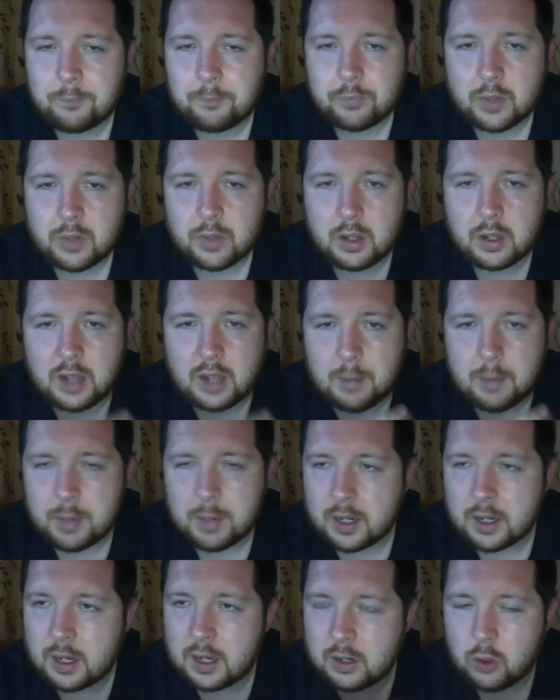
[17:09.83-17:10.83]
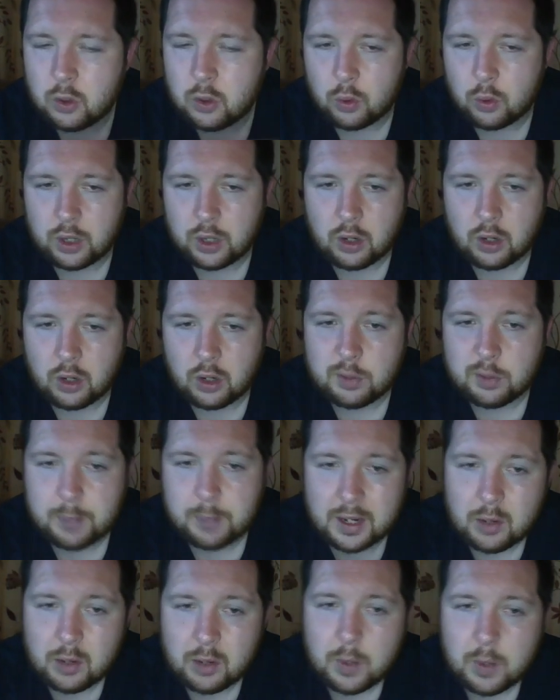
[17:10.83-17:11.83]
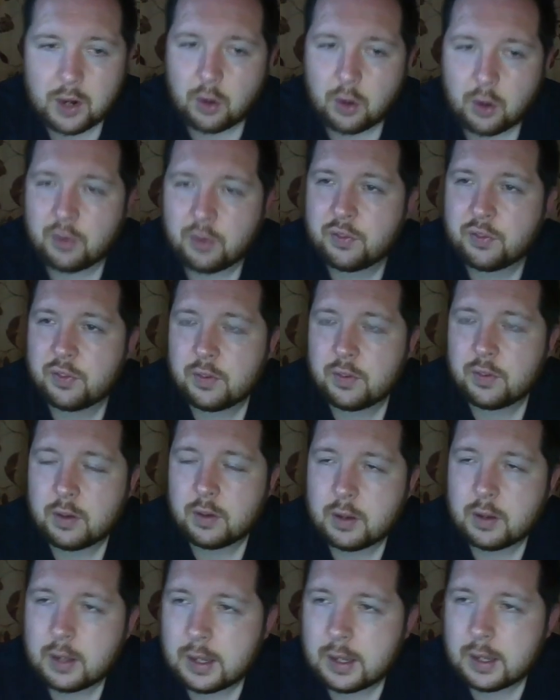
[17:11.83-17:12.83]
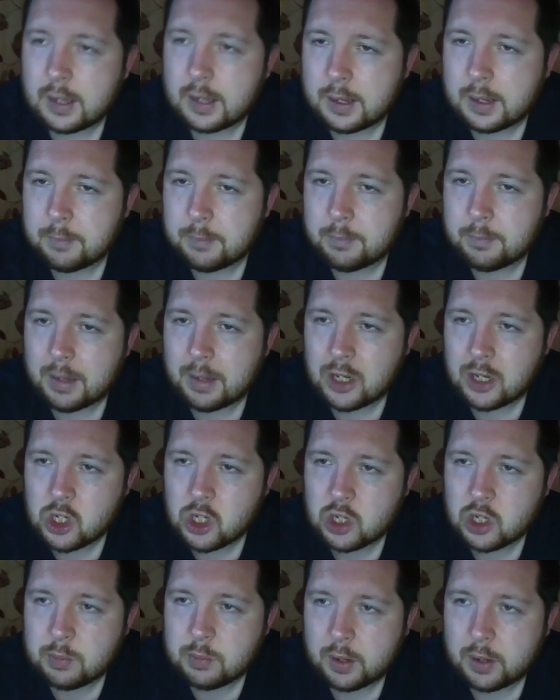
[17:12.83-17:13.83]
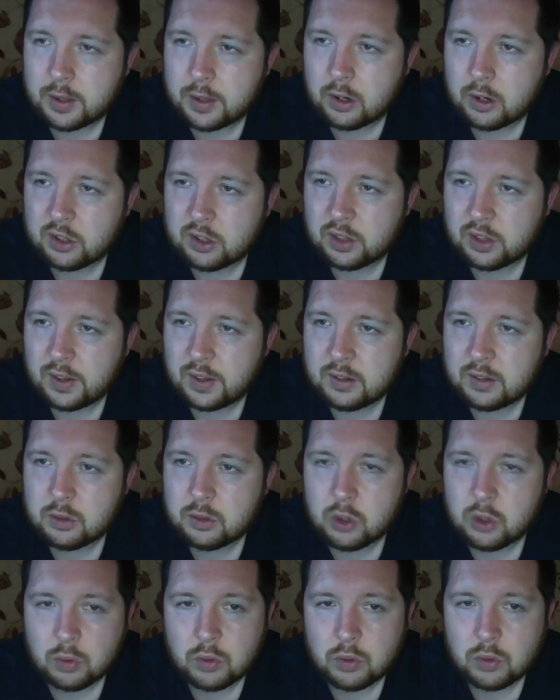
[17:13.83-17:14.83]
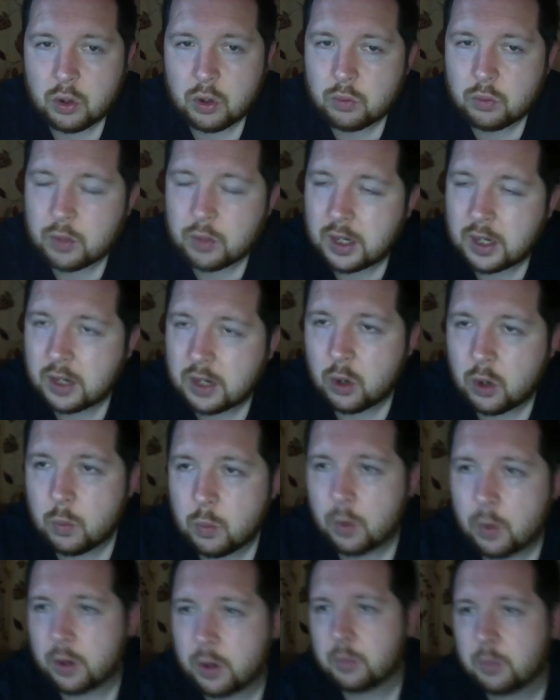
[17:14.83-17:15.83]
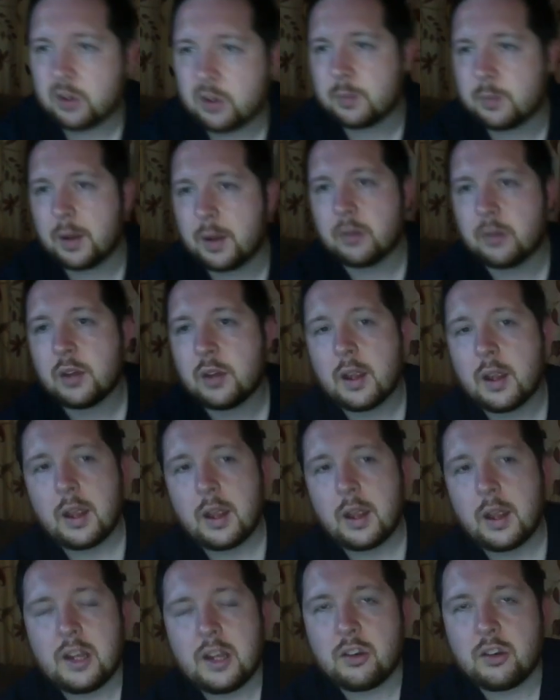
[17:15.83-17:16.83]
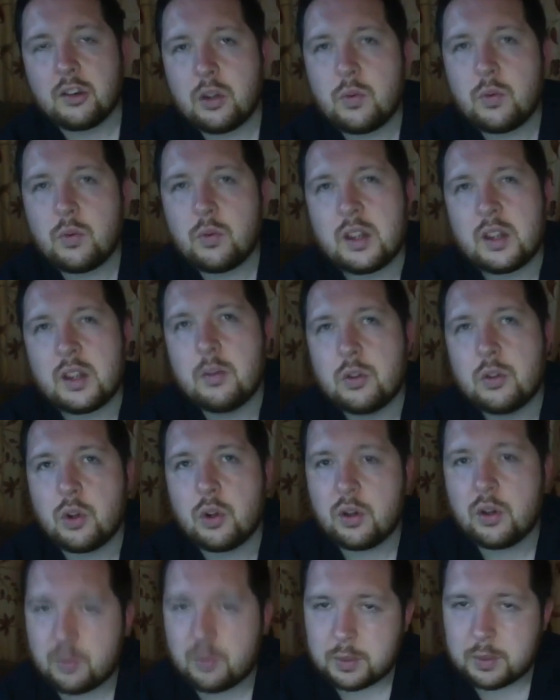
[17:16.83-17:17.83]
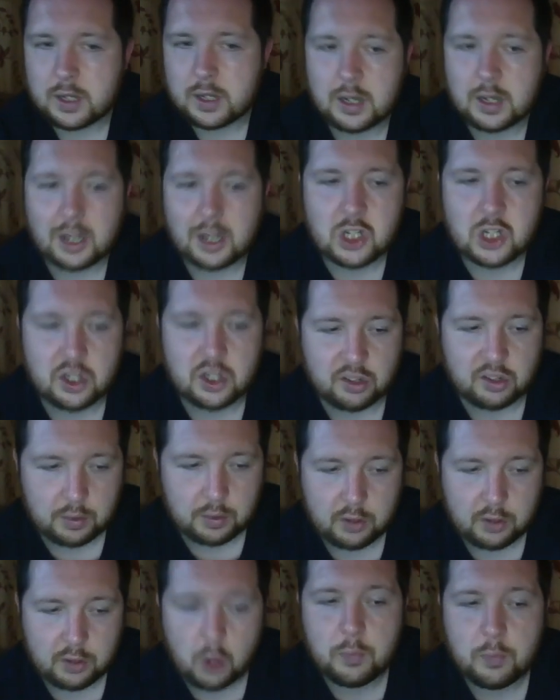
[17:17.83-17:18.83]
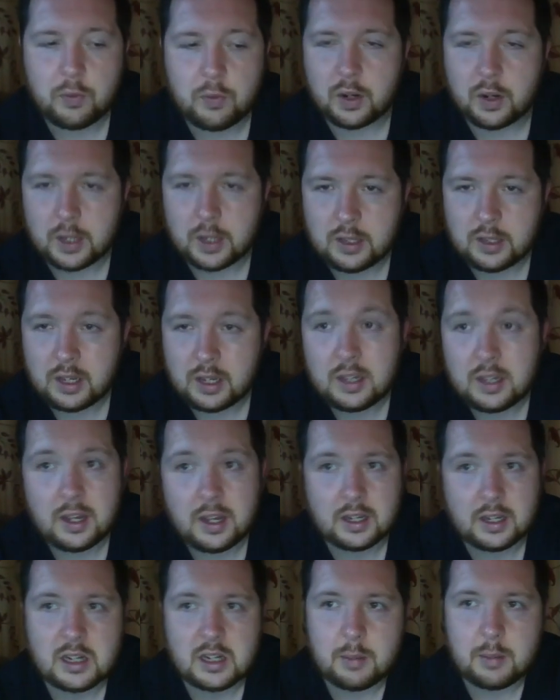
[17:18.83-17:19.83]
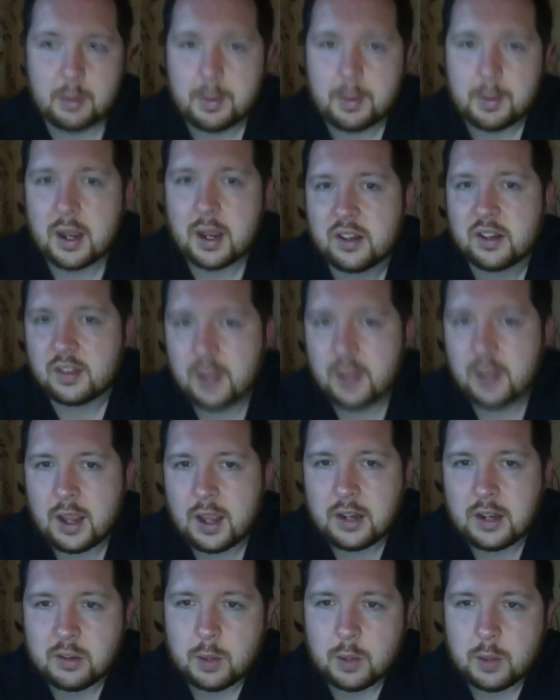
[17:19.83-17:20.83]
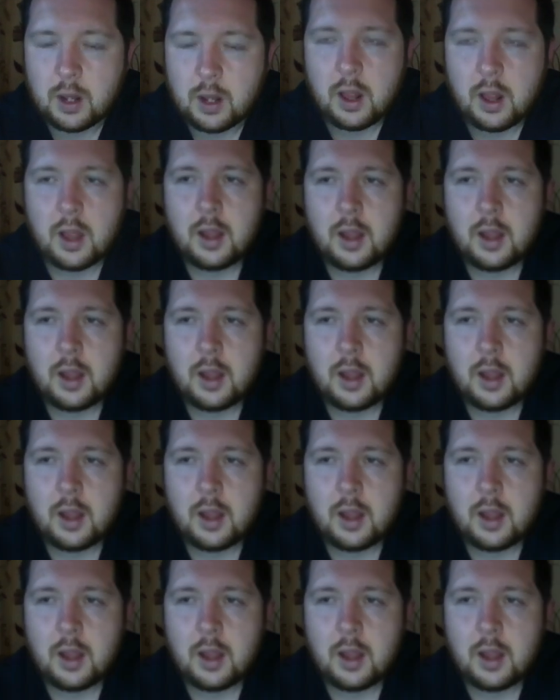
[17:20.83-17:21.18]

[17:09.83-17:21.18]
Dan Biggar and Courtney Laws. Biggar went off, injured by the looks of things. Don't really know what it was about. He's only recently returned from a concussion, so hopefully he did take a couple of bangs to the head as well.